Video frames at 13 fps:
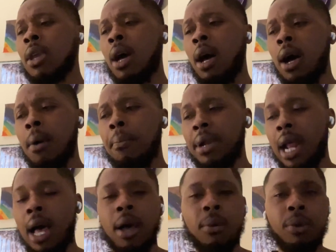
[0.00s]
But
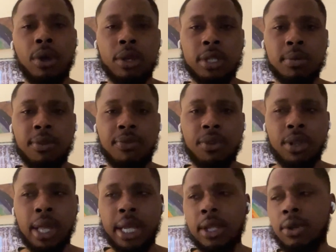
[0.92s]
I would ultimately feel
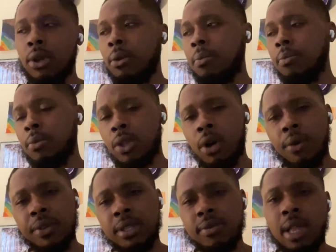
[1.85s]
like, with the
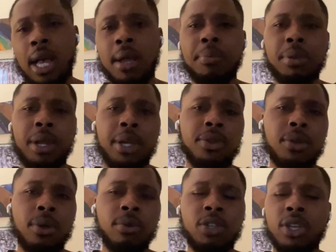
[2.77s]
offensive line play, the
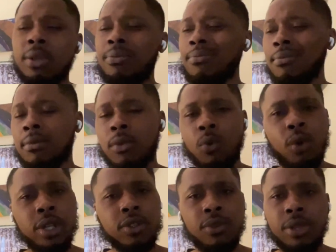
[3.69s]
coaching
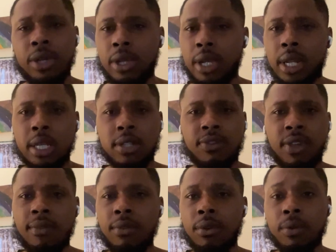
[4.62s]
wasn't really in his
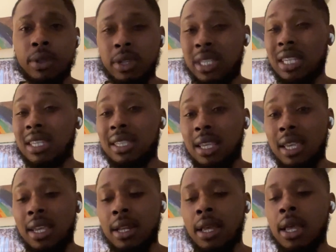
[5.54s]
favor to really
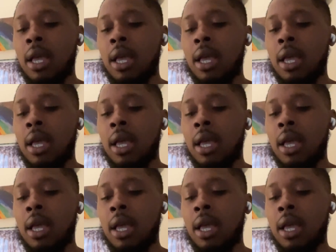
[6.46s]
succeed.